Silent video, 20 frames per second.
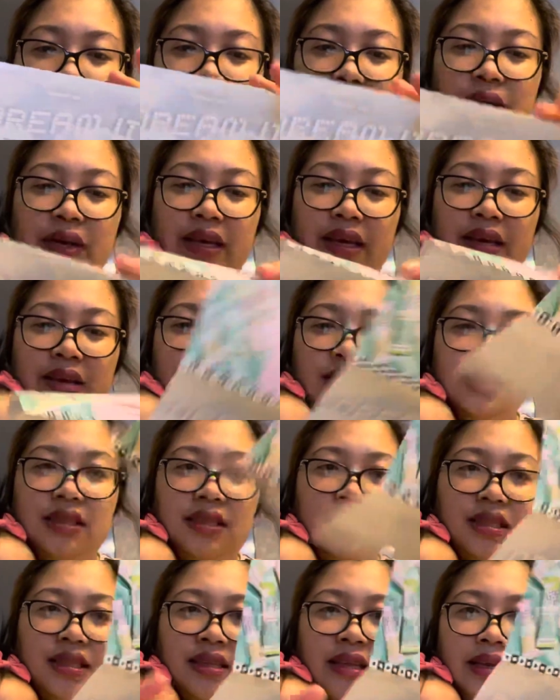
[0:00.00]
Okay,
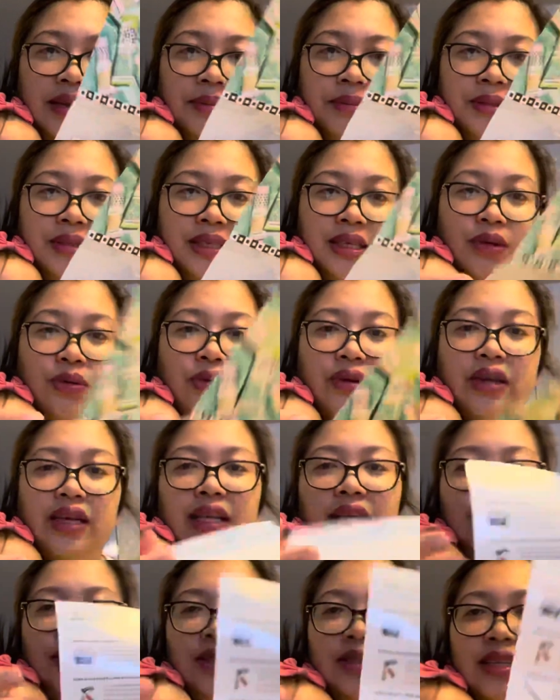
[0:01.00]
this is the Ipsy where
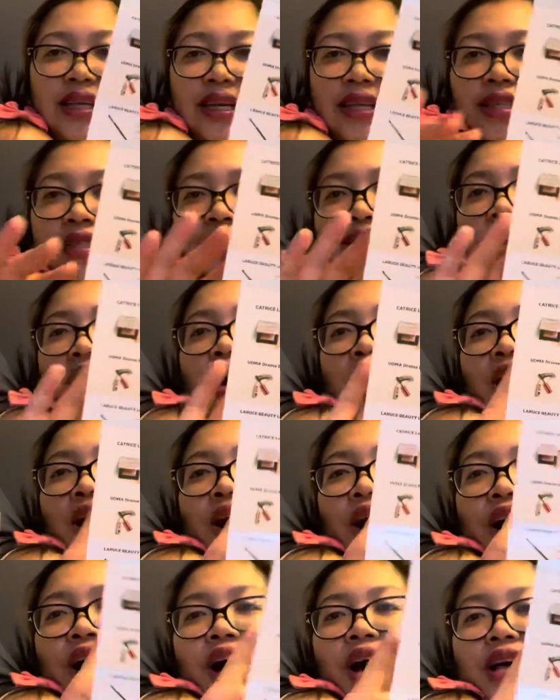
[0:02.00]
it contains
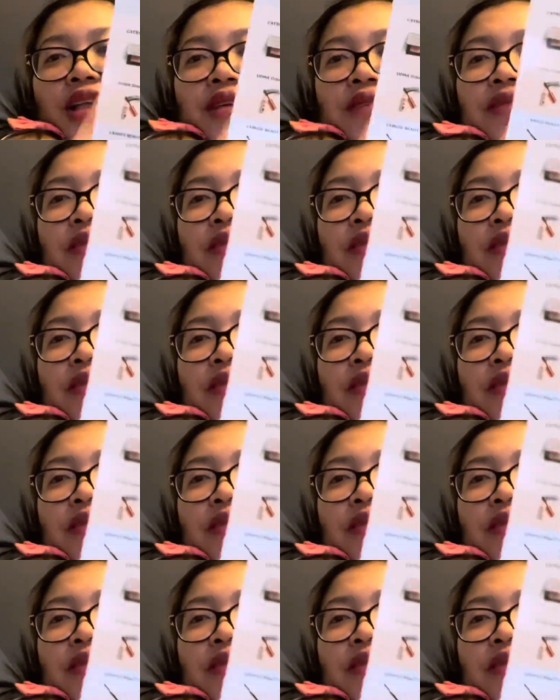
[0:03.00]
all of